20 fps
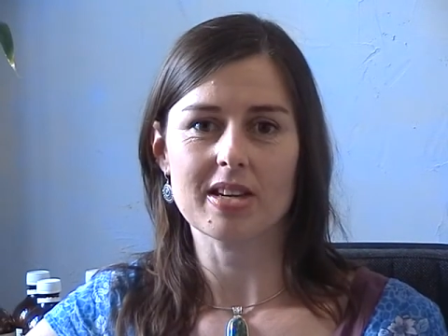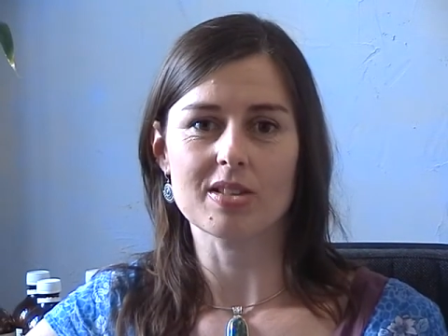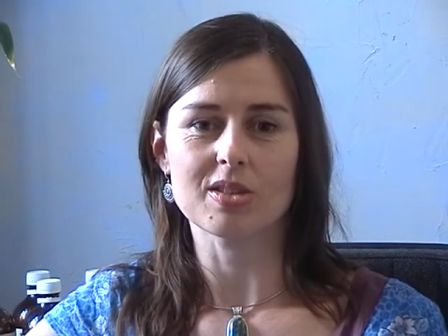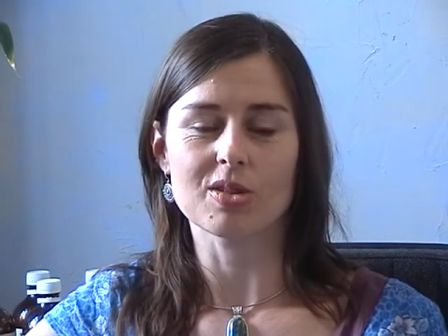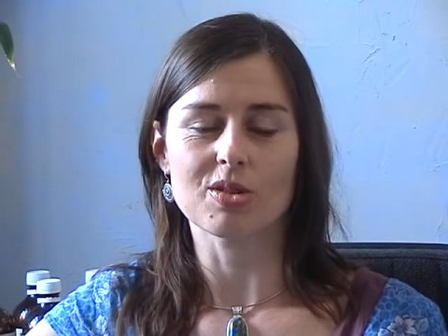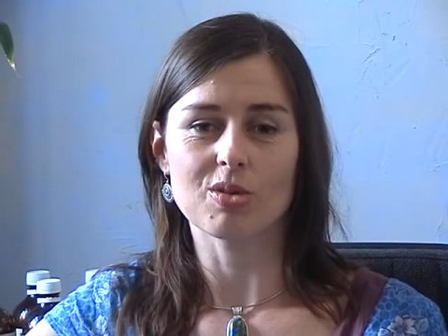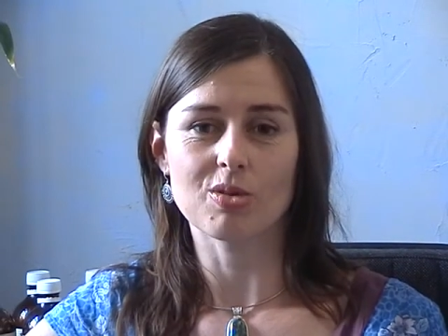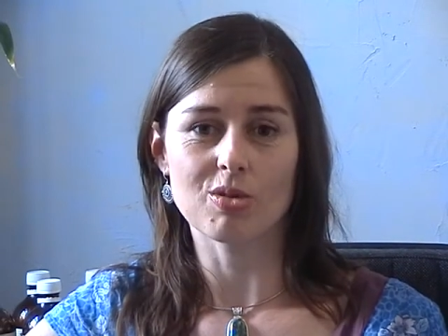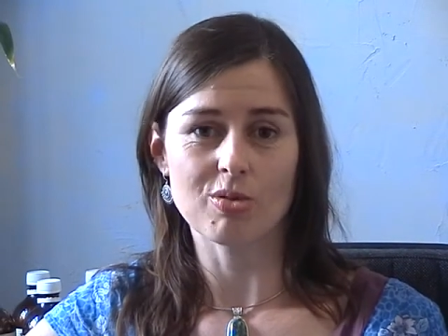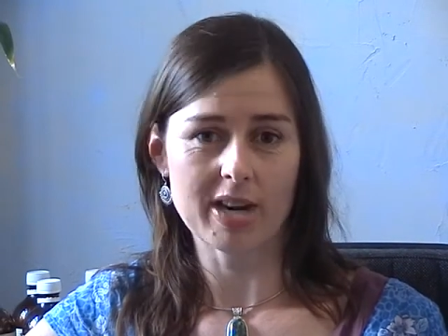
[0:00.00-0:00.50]
is a
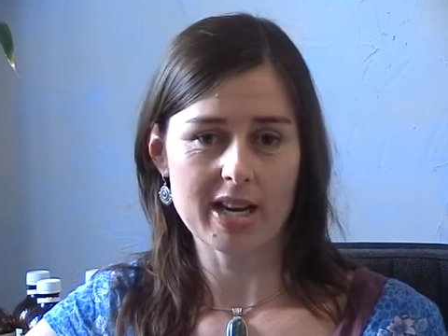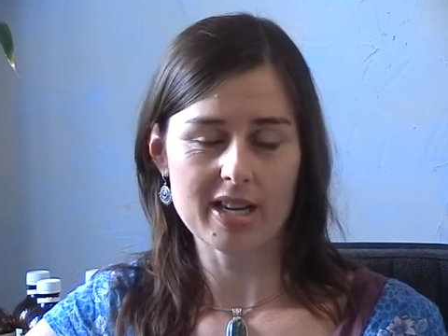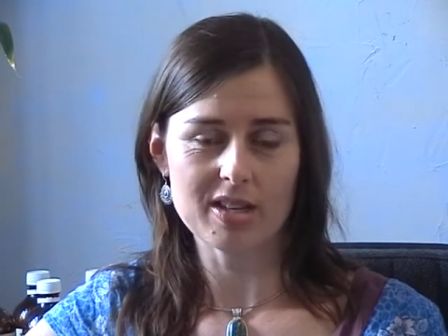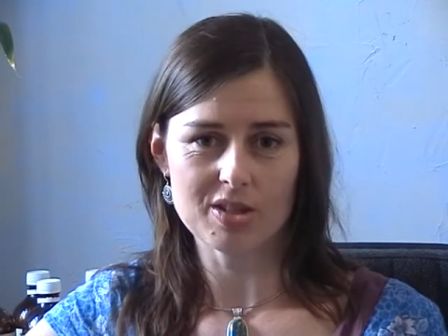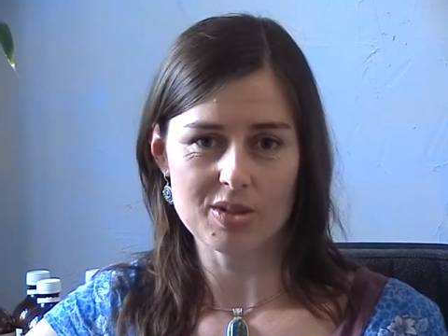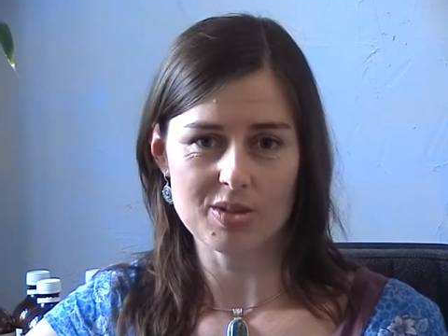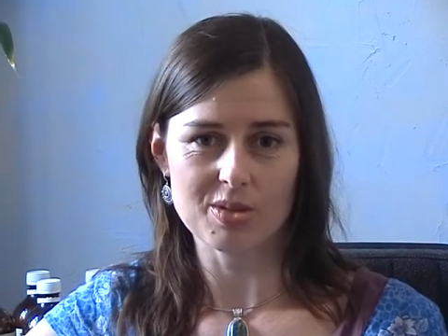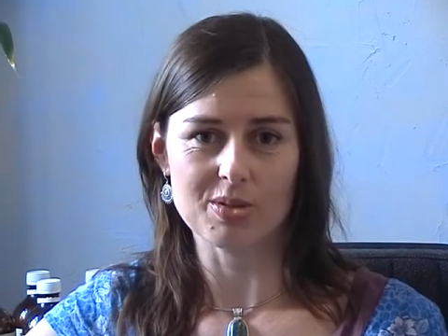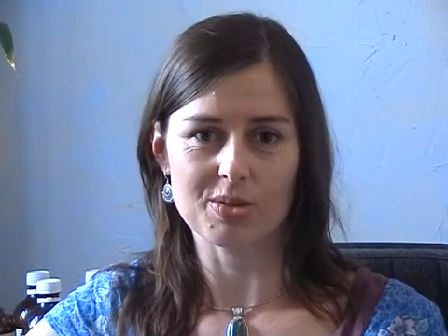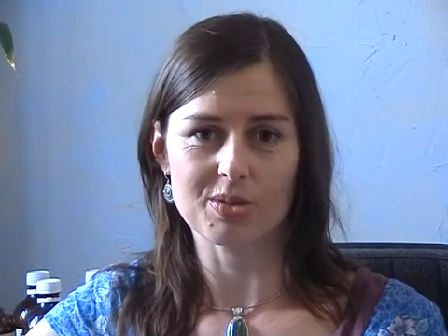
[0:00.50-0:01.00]
great
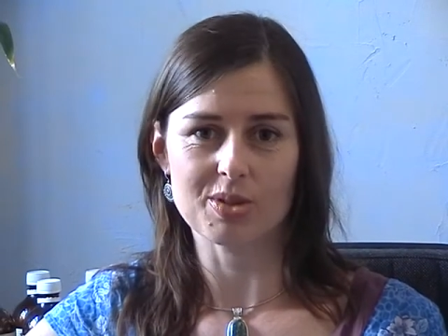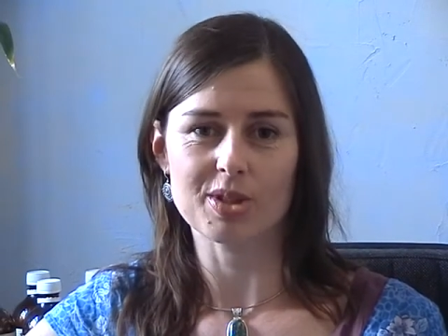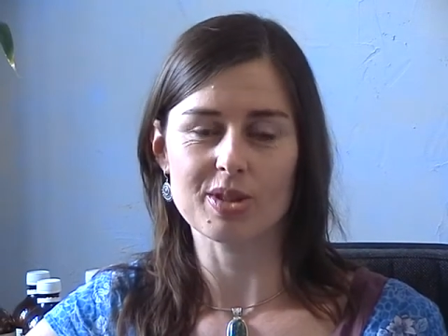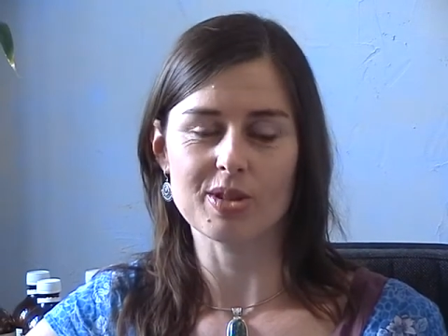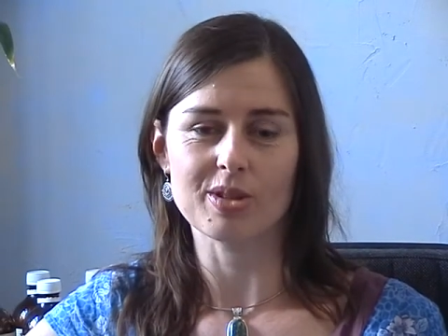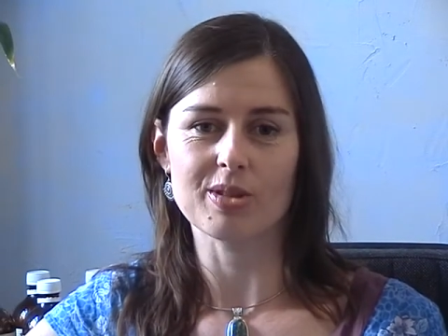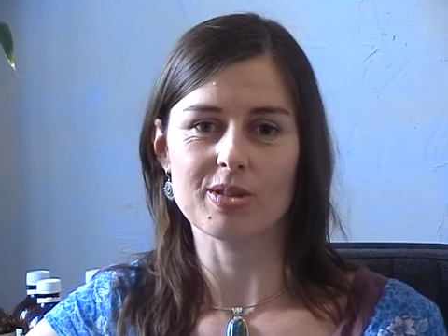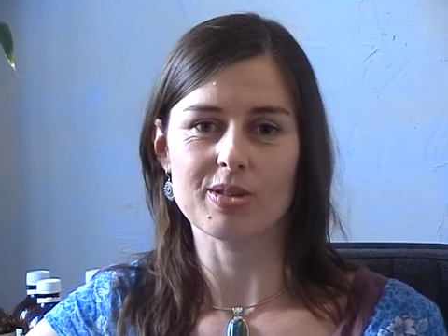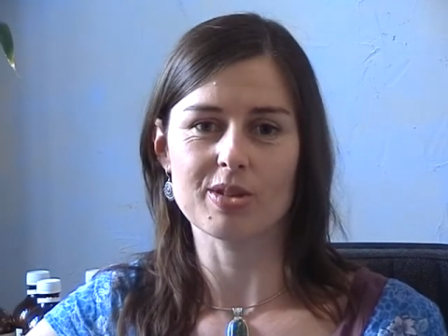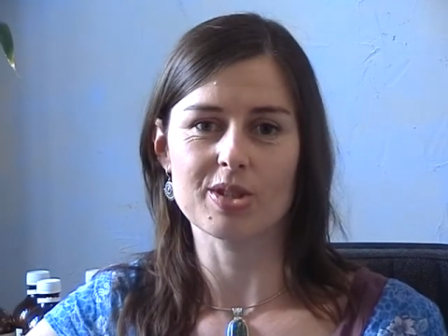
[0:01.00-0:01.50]
tool to
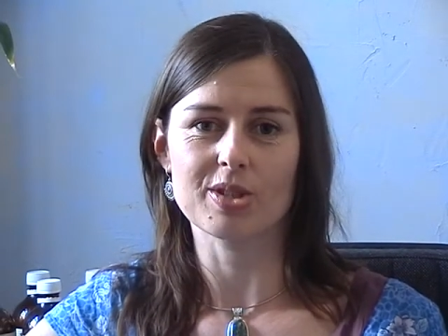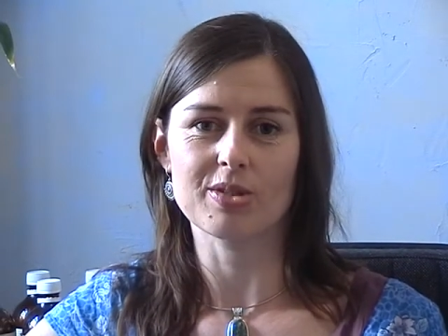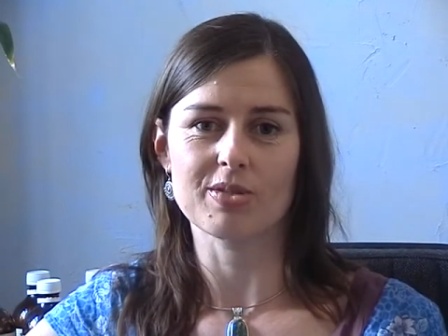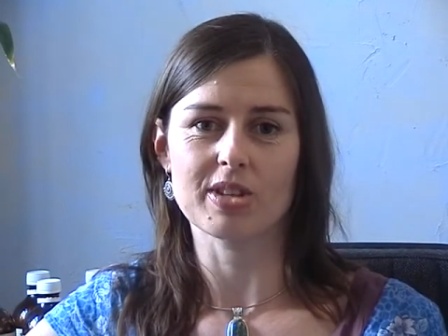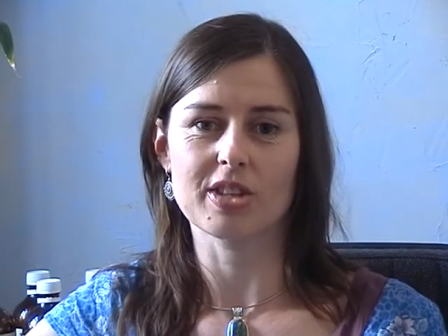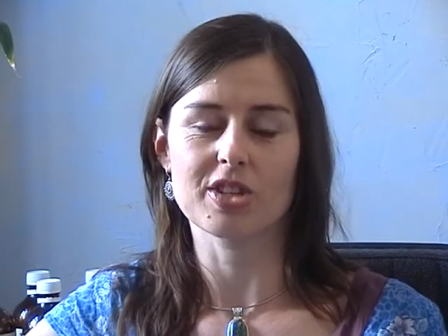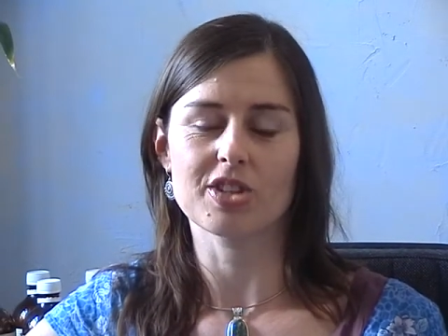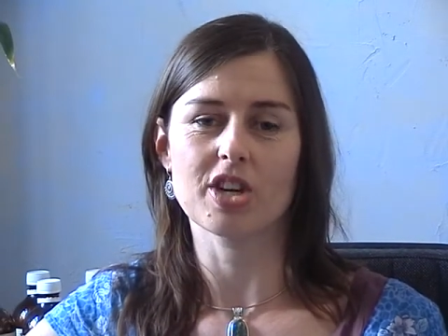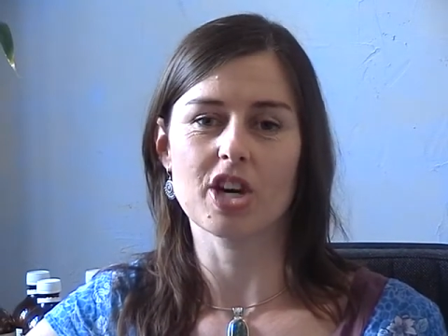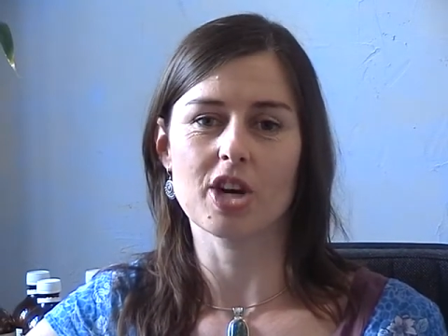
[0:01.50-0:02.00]
use during
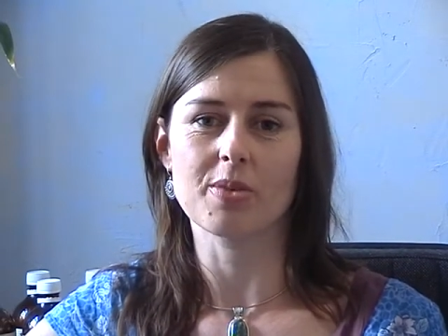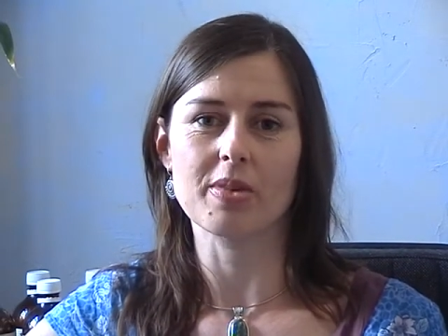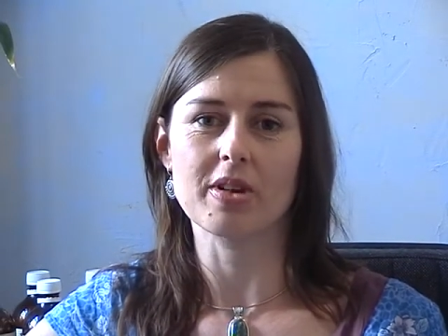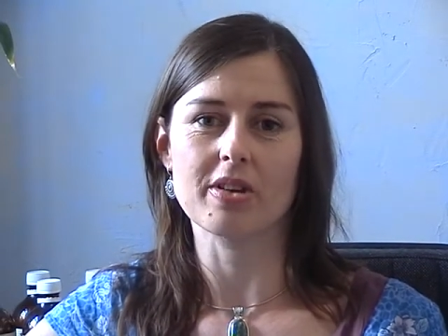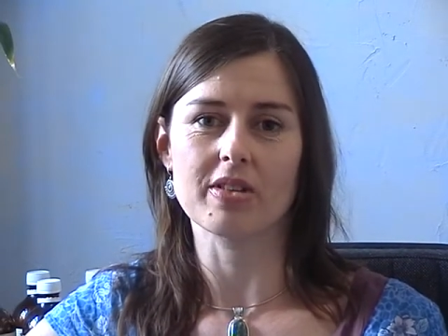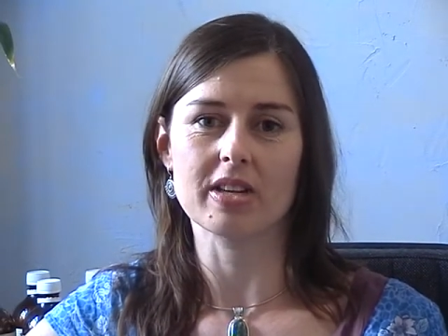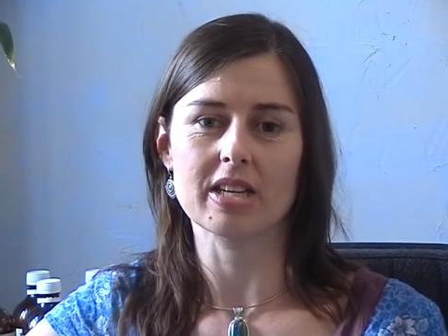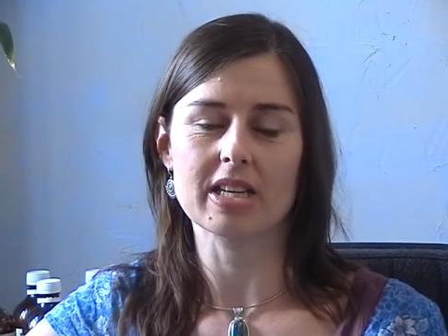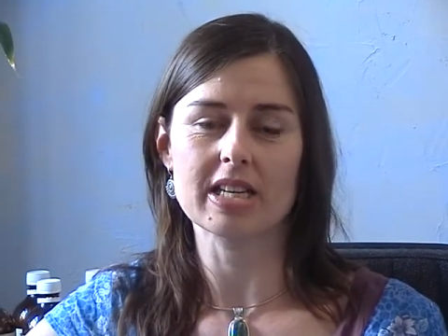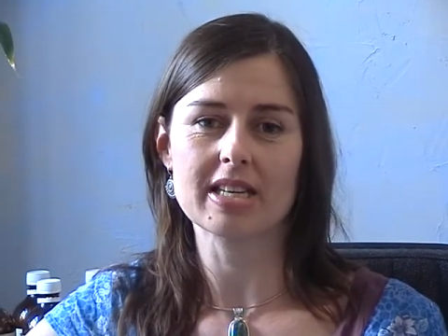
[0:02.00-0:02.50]
the
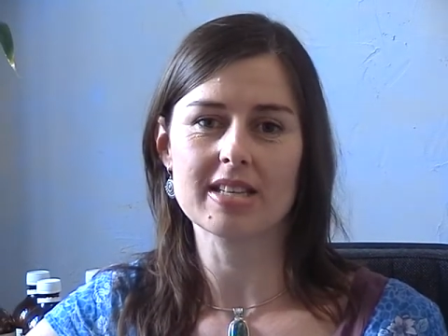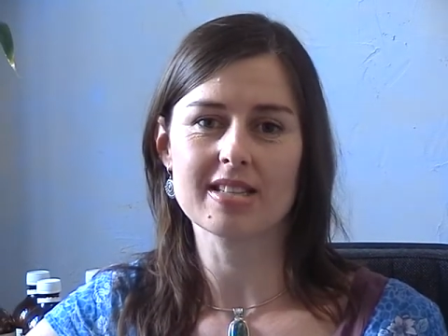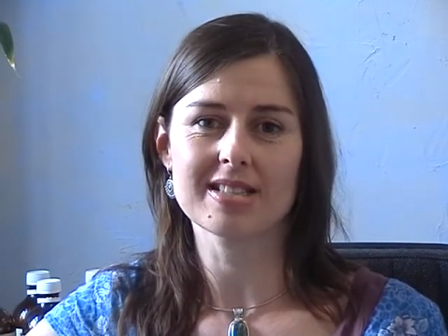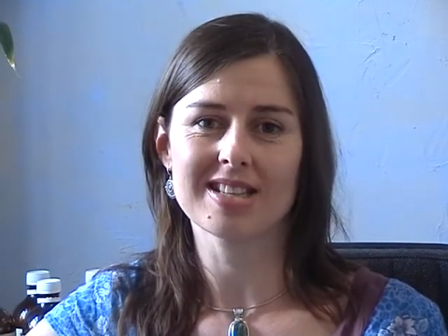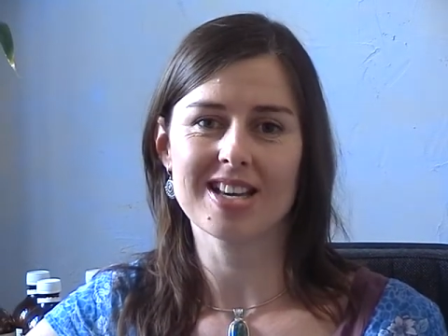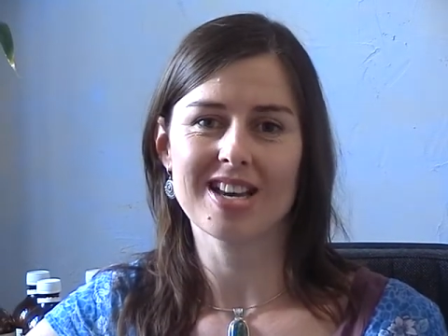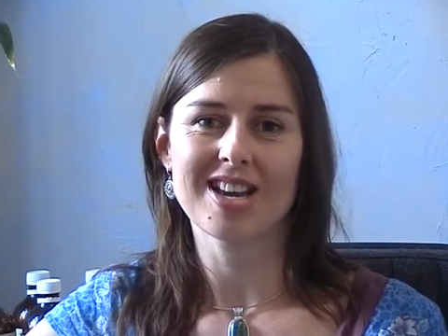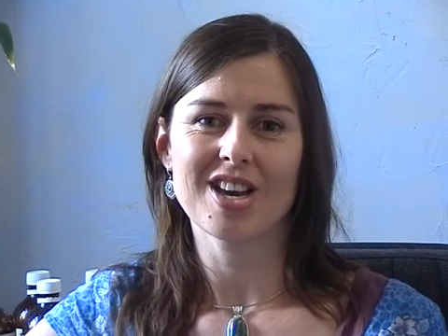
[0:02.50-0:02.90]
childbearing years